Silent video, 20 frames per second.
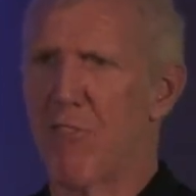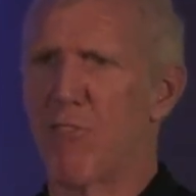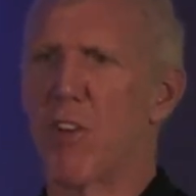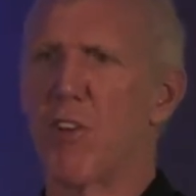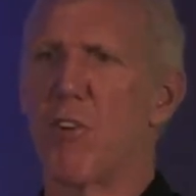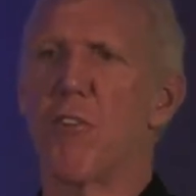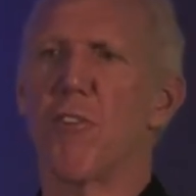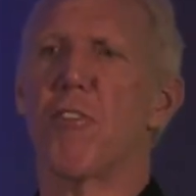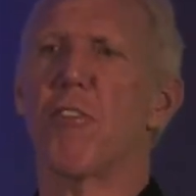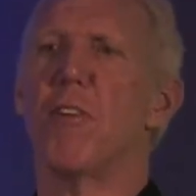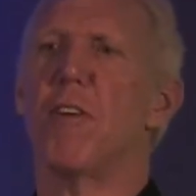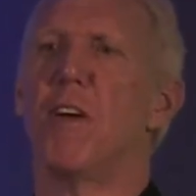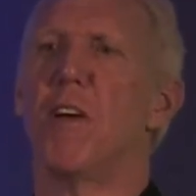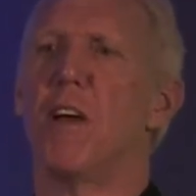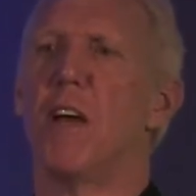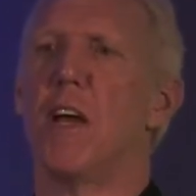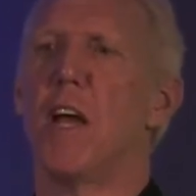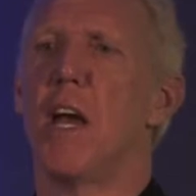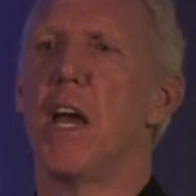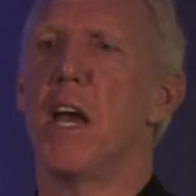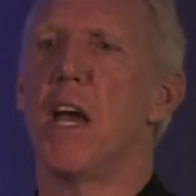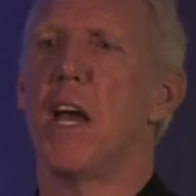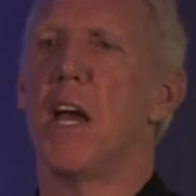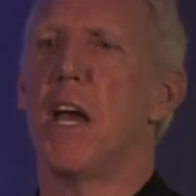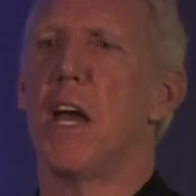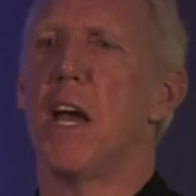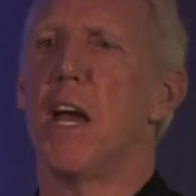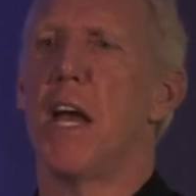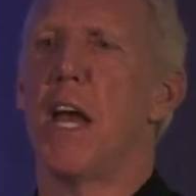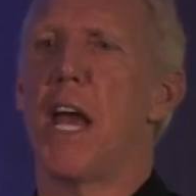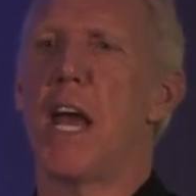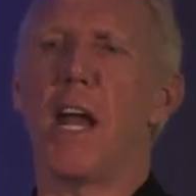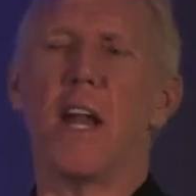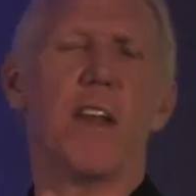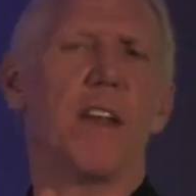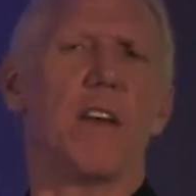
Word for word: the earth. And